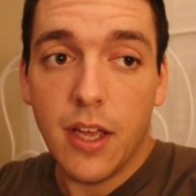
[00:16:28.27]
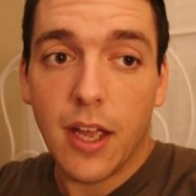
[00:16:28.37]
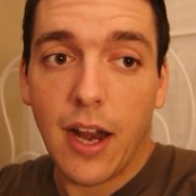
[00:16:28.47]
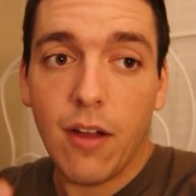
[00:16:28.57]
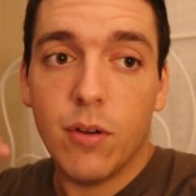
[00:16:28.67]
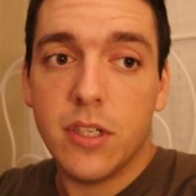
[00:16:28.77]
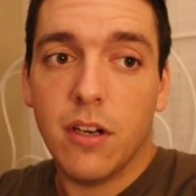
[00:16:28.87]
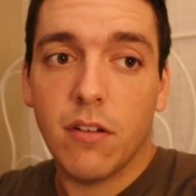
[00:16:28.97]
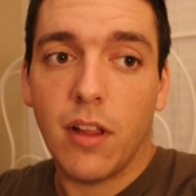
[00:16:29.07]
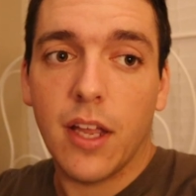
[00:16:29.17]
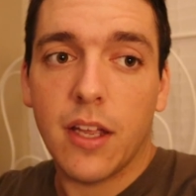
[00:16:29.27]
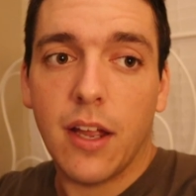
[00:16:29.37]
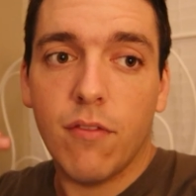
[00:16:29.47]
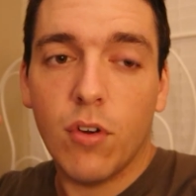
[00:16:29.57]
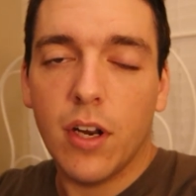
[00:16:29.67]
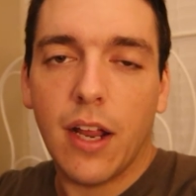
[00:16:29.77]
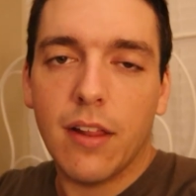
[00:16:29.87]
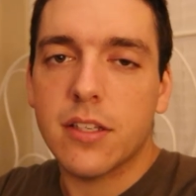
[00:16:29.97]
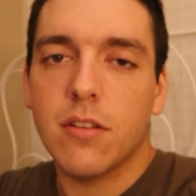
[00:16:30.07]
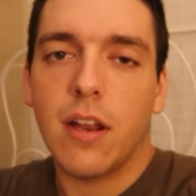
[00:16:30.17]
And I always hear, like, I read, I
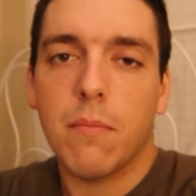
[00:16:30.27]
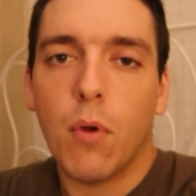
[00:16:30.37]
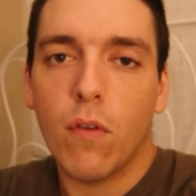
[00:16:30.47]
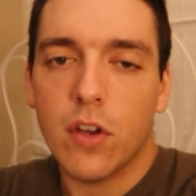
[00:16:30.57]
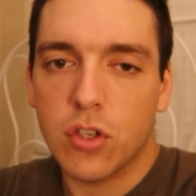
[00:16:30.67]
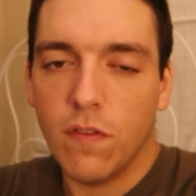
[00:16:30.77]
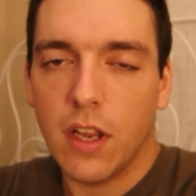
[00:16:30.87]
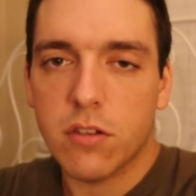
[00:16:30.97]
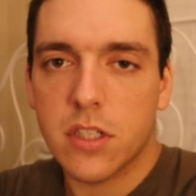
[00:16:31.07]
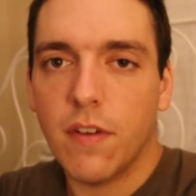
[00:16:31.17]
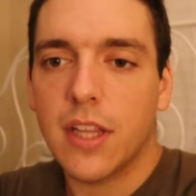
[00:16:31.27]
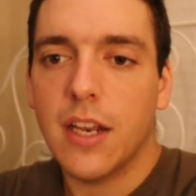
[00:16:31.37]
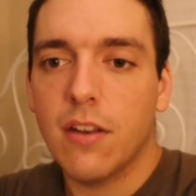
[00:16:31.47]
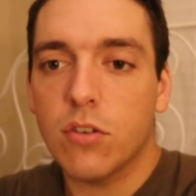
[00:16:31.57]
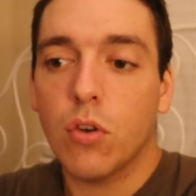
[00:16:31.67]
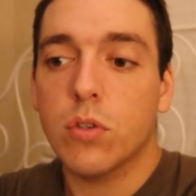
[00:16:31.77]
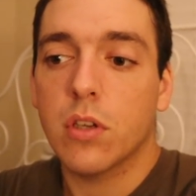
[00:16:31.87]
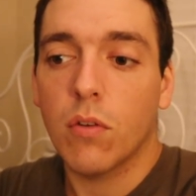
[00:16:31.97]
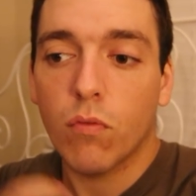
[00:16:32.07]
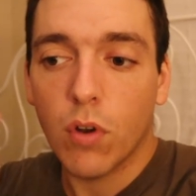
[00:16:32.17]
listen to a lot of motivational videos and stuff like that, and there's always
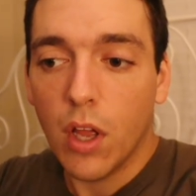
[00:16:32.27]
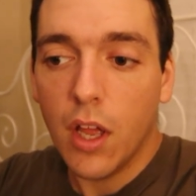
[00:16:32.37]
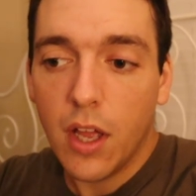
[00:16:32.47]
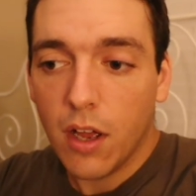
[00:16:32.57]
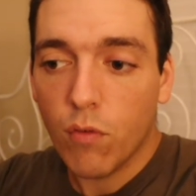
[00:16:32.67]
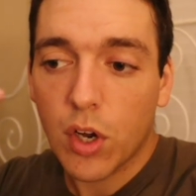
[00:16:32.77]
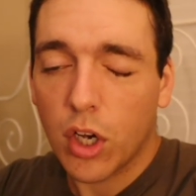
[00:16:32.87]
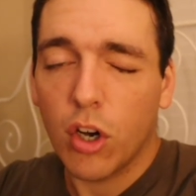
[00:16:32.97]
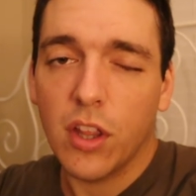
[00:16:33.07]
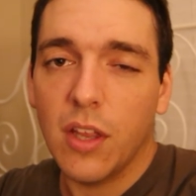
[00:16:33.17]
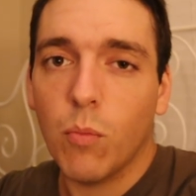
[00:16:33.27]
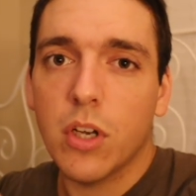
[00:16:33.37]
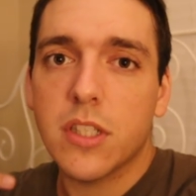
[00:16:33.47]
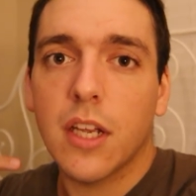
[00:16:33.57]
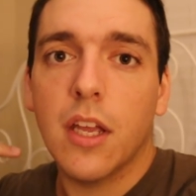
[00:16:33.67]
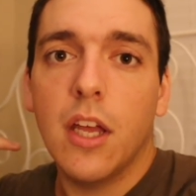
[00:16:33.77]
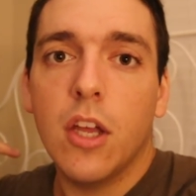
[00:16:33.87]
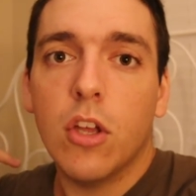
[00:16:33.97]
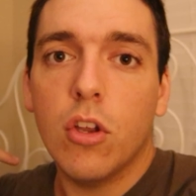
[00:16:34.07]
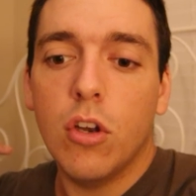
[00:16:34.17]
a a reoccurring thing where it's like,
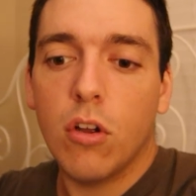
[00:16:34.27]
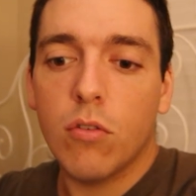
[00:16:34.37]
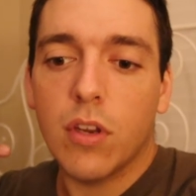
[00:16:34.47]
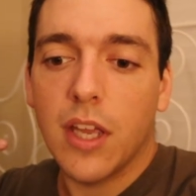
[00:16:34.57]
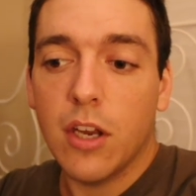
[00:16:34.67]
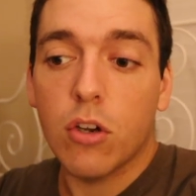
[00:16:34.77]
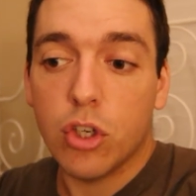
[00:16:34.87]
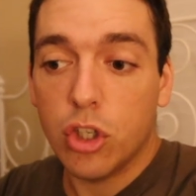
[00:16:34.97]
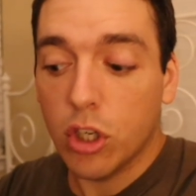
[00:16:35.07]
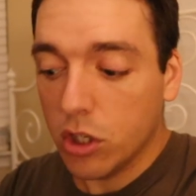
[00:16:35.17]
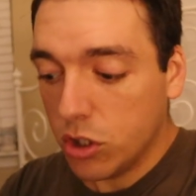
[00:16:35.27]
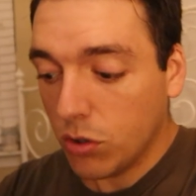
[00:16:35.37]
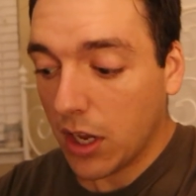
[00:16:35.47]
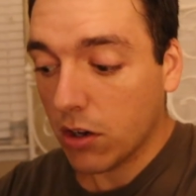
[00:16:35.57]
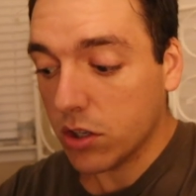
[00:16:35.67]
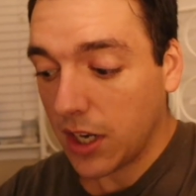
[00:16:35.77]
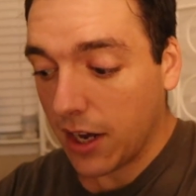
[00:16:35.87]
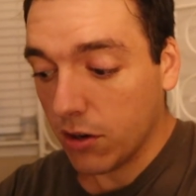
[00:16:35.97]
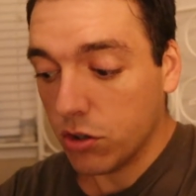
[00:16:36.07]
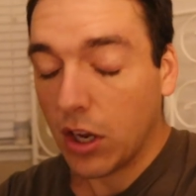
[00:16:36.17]
you don't get your shoulds, you get your
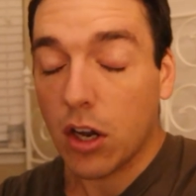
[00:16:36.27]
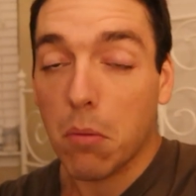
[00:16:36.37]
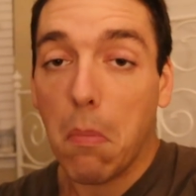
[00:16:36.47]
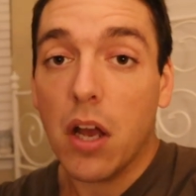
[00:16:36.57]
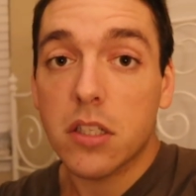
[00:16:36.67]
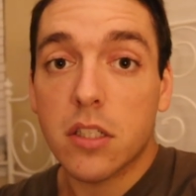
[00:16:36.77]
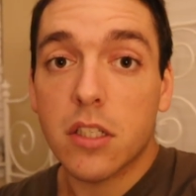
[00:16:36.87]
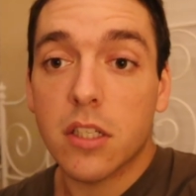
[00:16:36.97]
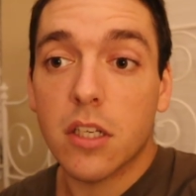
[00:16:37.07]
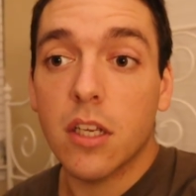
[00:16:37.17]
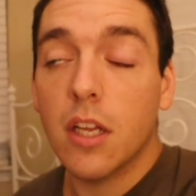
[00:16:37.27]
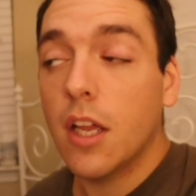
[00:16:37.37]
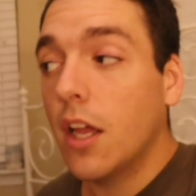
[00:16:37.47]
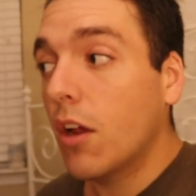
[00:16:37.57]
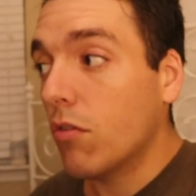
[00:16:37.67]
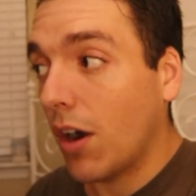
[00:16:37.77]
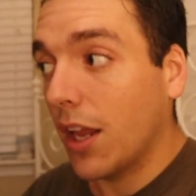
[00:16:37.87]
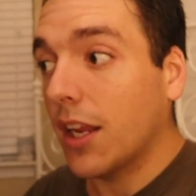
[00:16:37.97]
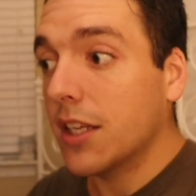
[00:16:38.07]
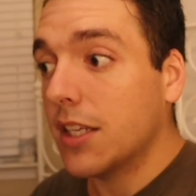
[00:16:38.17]
standards, you get your musts.
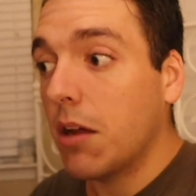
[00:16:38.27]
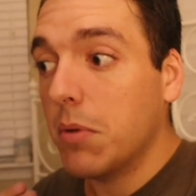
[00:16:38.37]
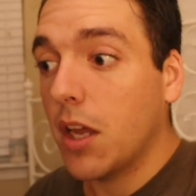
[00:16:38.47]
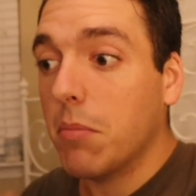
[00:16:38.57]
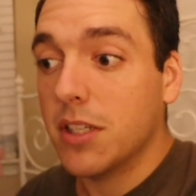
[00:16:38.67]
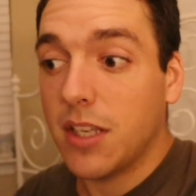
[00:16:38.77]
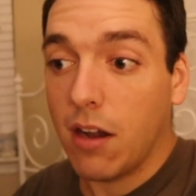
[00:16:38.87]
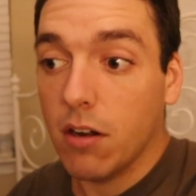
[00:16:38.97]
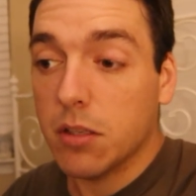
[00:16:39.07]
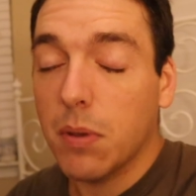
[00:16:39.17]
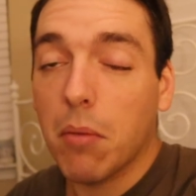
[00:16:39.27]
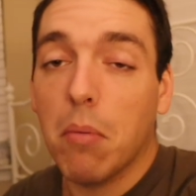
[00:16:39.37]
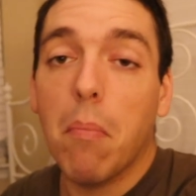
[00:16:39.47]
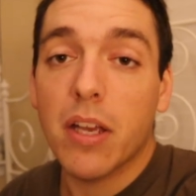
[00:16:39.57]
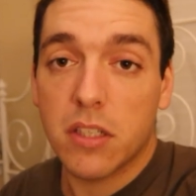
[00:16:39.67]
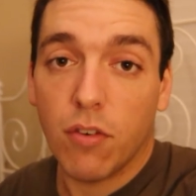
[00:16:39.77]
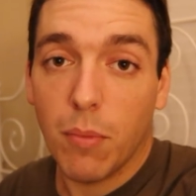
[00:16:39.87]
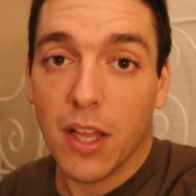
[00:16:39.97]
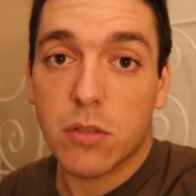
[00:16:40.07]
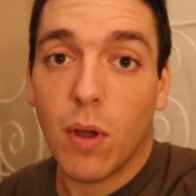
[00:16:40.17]
Running has now become a standard, it's become a must for
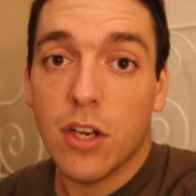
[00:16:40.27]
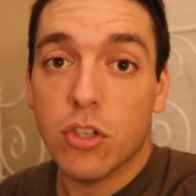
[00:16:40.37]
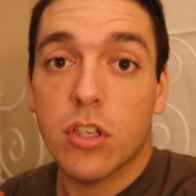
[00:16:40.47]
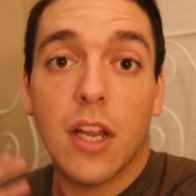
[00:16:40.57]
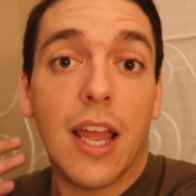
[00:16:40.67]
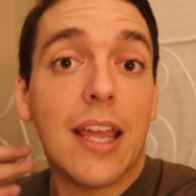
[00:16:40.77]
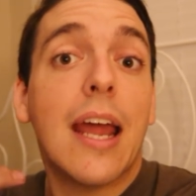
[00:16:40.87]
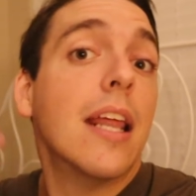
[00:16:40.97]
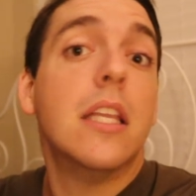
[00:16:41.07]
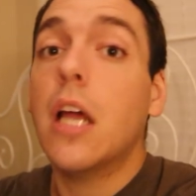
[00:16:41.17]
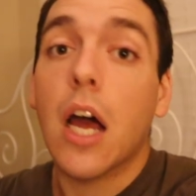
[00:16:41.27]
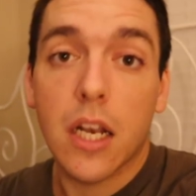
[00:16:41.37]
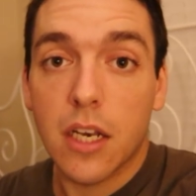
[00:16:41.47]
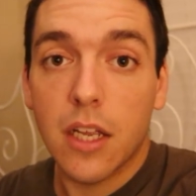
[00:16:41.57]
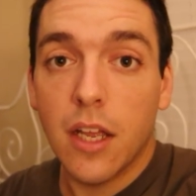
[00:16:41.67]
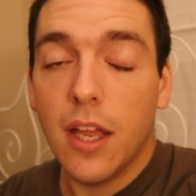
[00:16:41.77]
me, that's why I just I get it done.